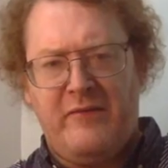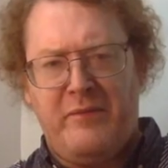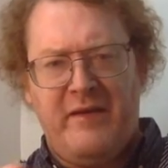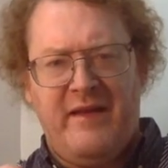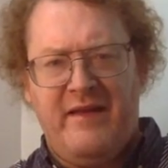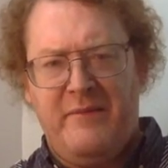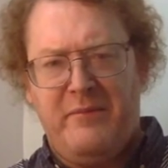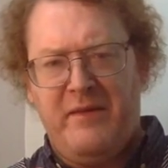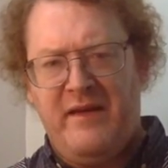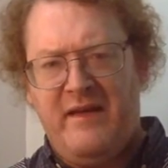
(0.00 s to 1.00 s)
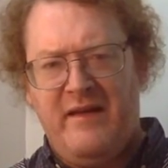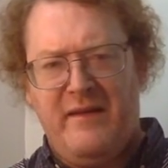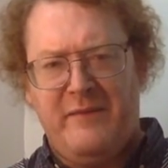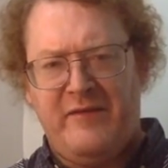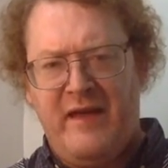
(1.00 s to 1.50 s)
pretty
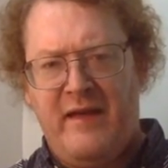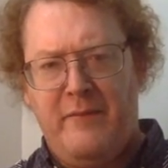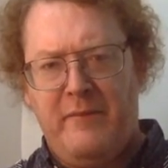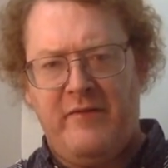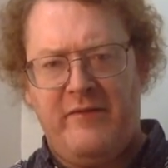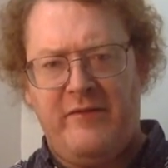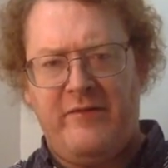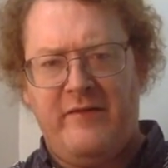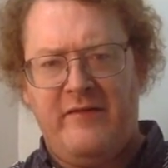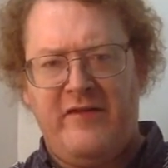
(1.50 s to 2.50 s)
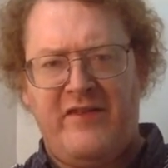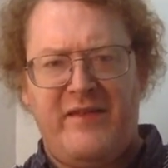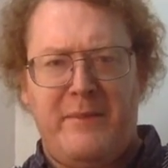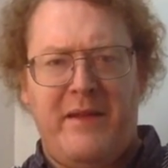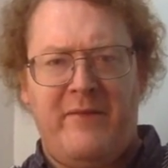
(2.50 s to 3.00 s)
tame. It's just
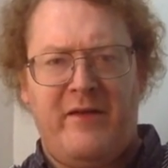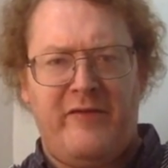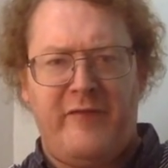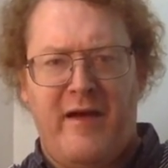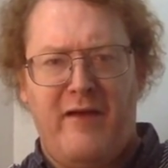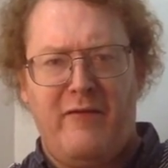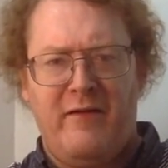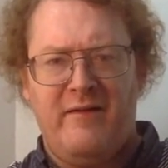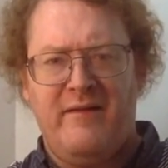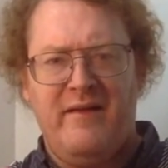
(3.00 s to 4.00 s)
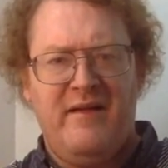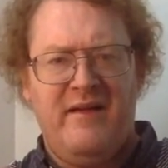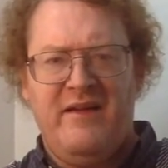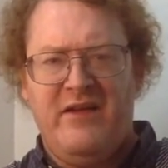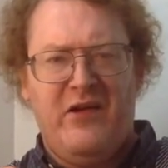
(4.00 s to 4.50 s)
them having a shower.
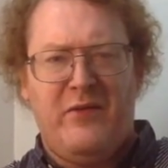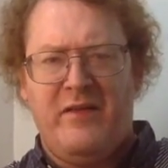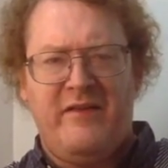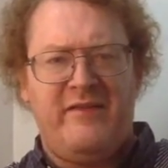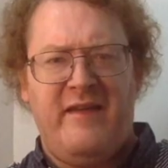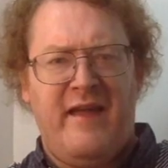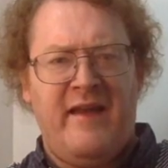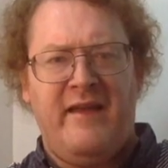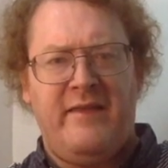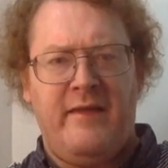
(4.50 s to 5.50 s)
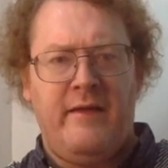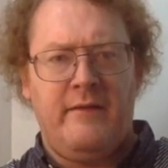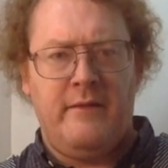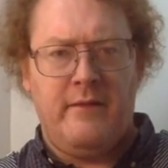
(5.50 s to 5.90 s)
You don't really see anything.